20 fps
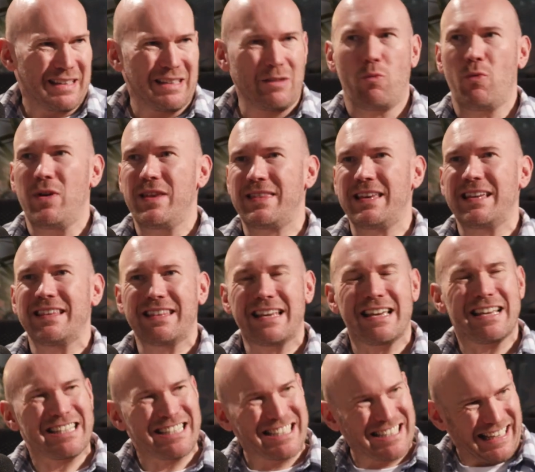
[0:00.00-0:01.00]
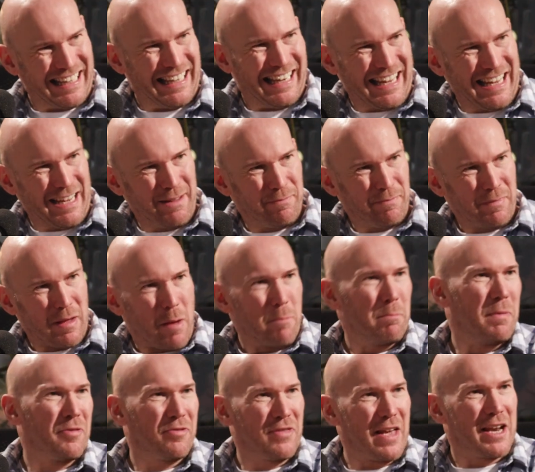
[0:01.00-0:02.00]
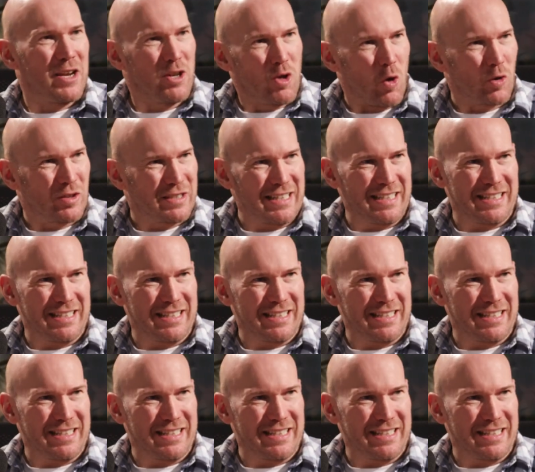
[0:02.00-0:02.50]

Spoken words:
we think they're silly. But they're not.